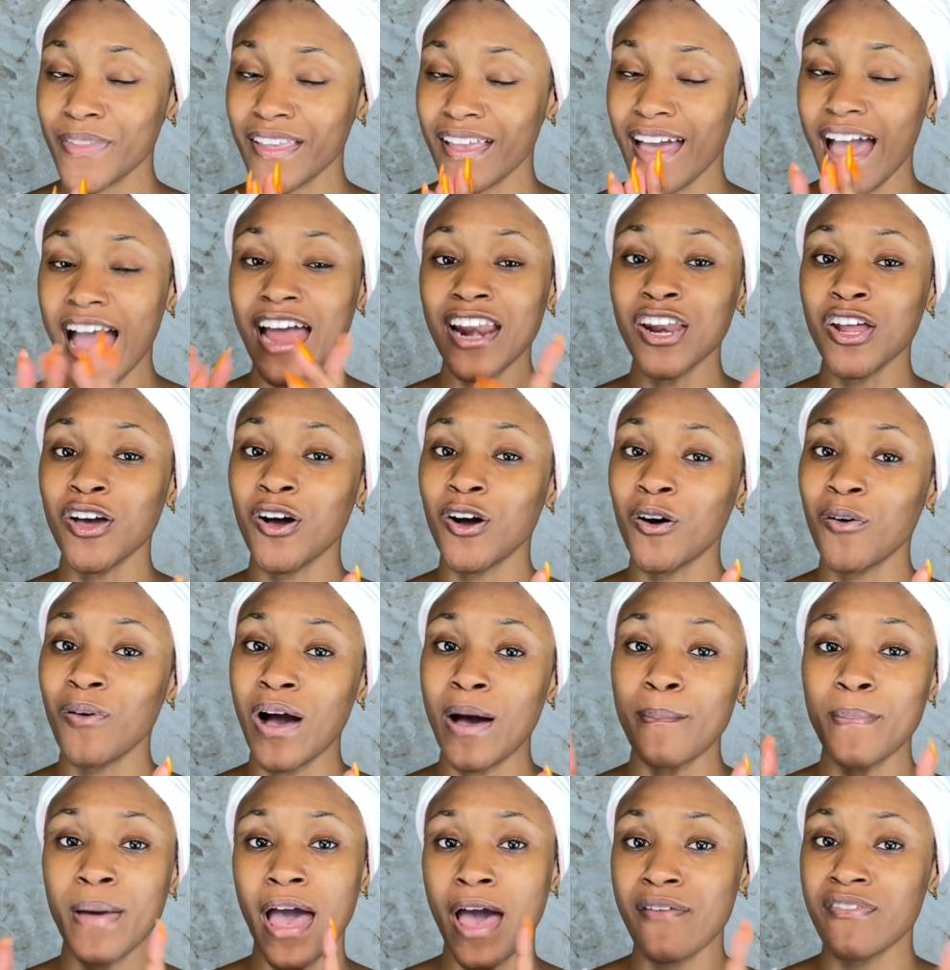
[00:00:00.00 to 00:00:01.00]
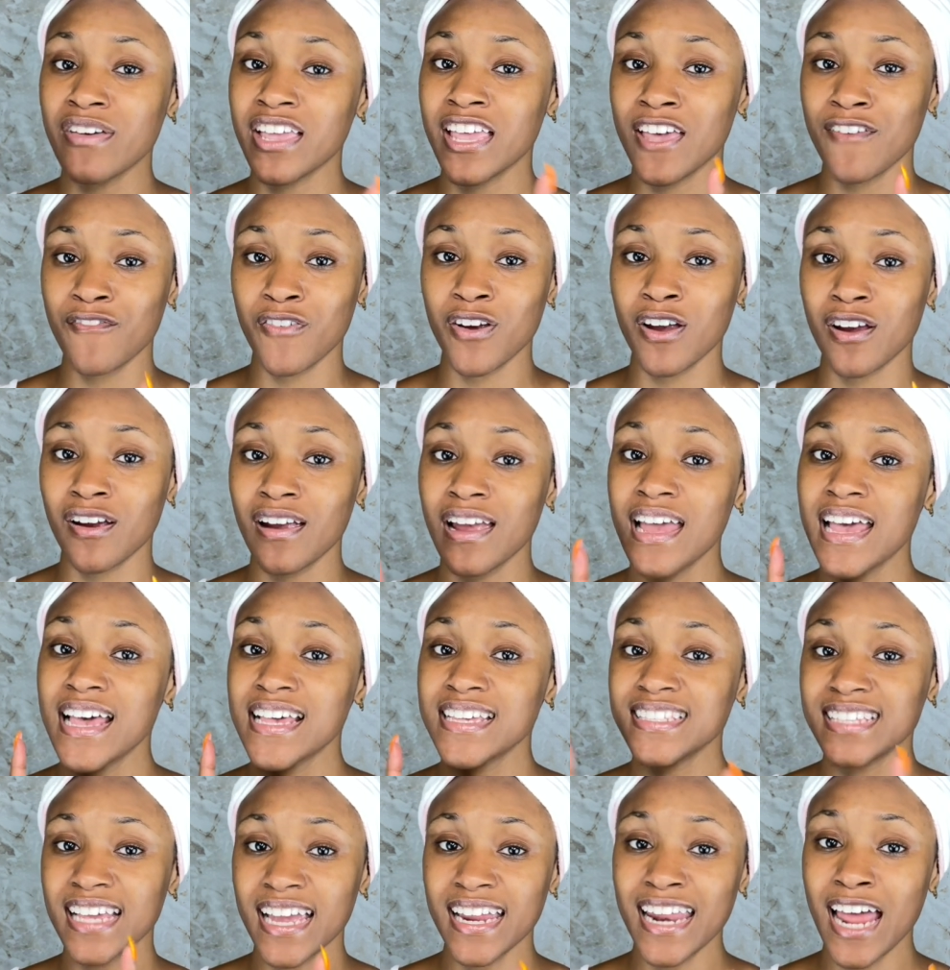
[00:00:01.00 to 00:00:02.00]
I know I'm an advocate for
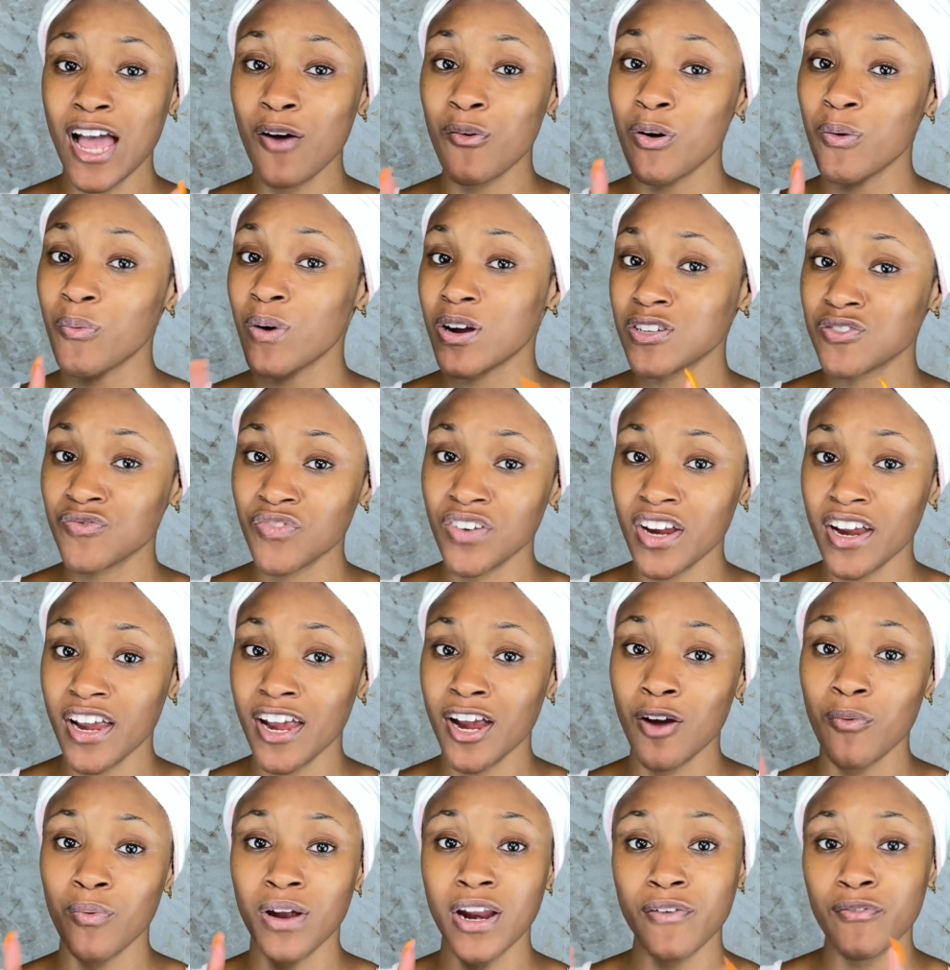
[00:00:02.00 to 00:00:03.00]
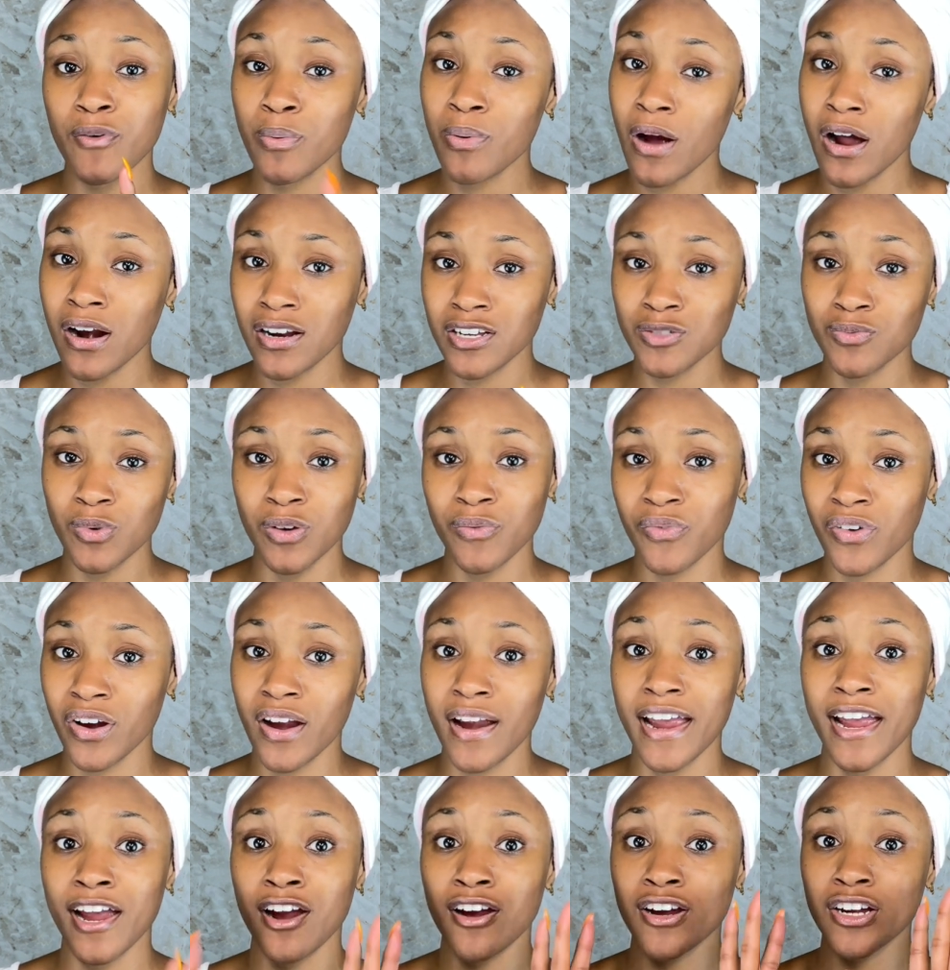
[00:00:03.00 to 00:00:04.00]
saying that what works for your hair, whatever products work for your
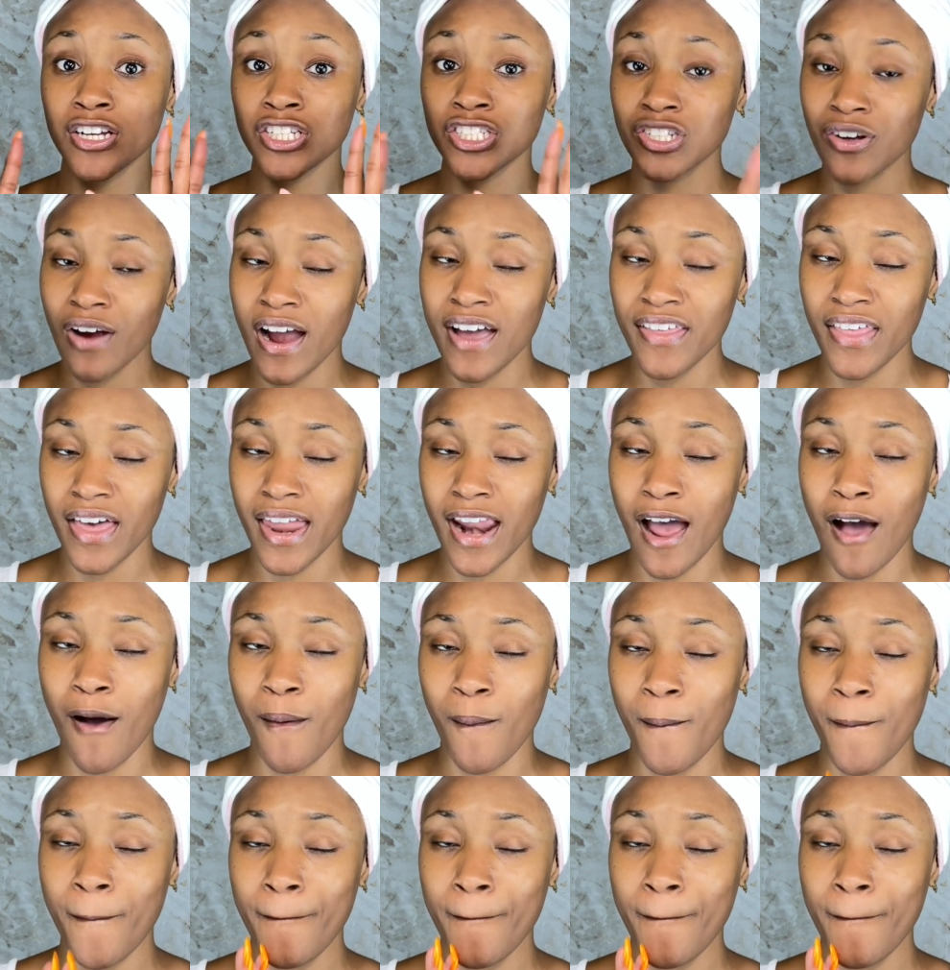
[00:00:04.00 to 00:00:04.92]
hair, try that out.